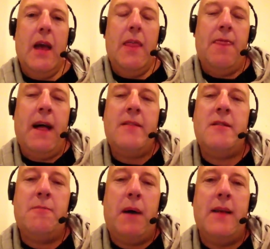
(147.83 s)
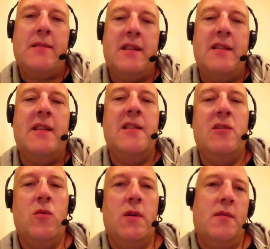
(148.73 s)
That's the past
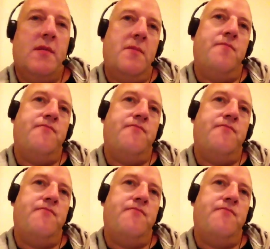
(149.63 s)
continuous.